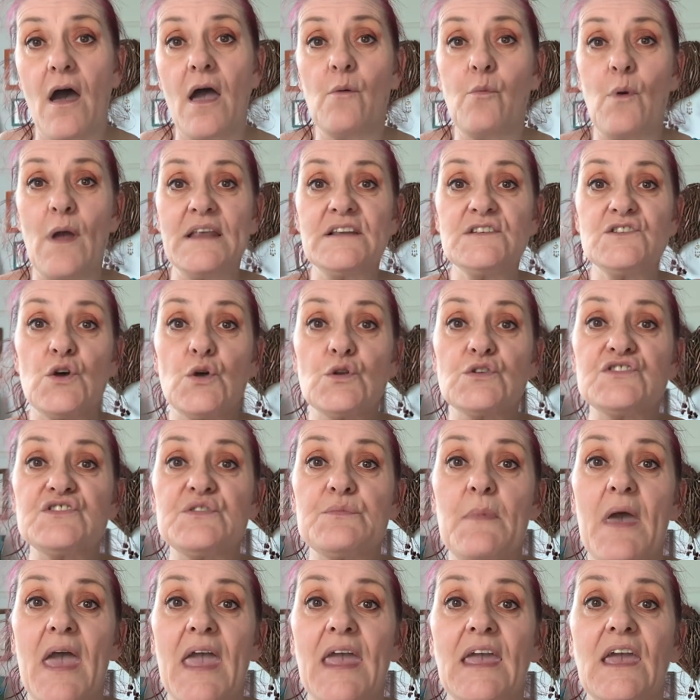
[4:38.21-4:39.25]
I went on to
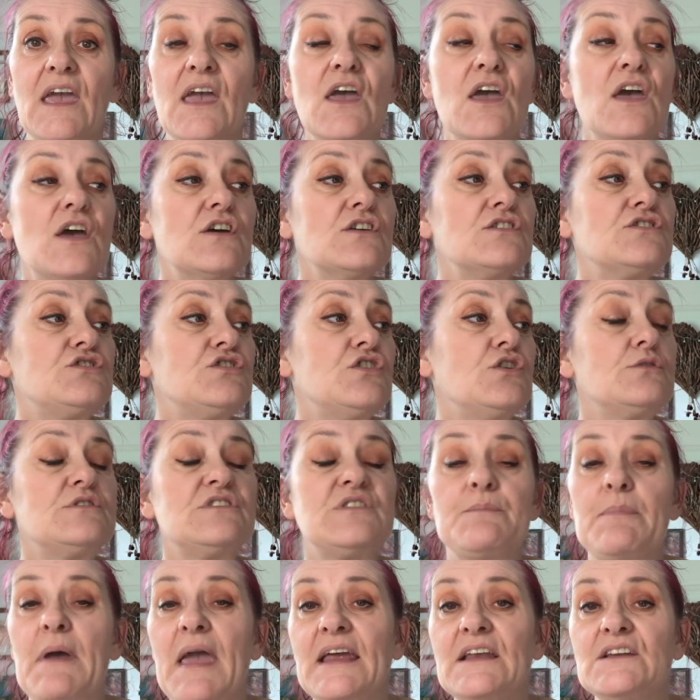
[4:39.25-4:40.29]

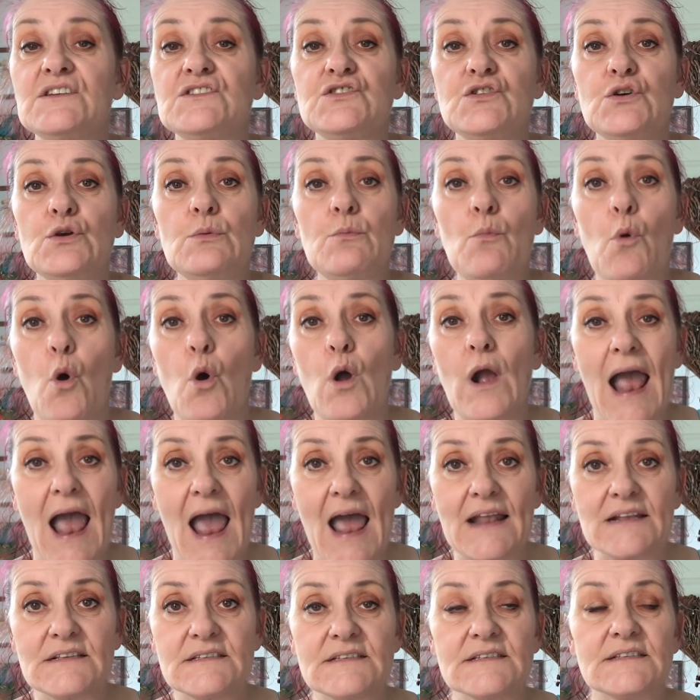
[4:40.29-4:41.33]
paint two more
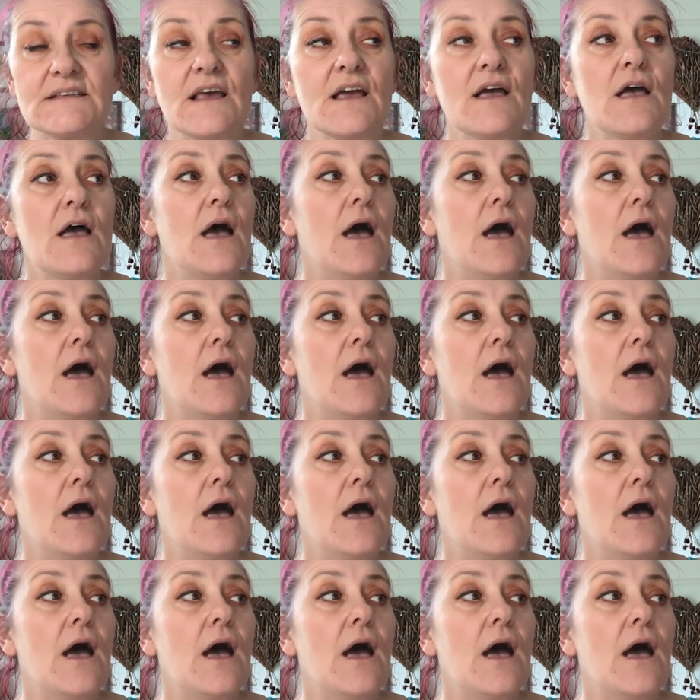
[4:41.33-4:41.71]
cats